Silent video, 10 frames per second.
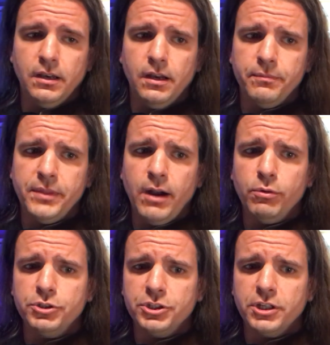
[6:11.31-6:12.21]
Um, now
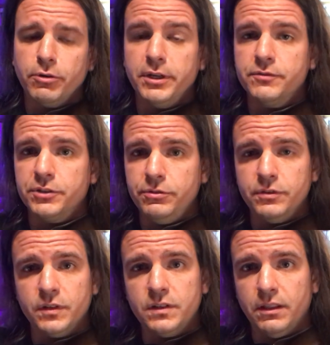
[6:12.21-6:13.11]
we're just going to rest for 2
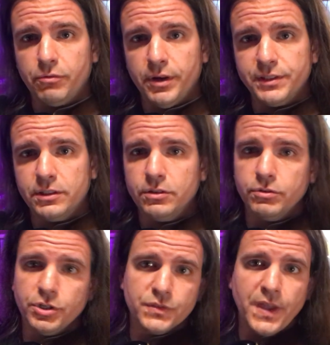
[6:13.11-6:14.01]
16th rests, so
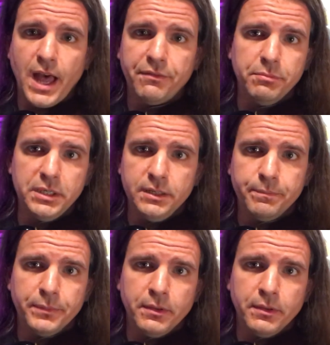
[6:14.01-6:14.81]
just a half a beat.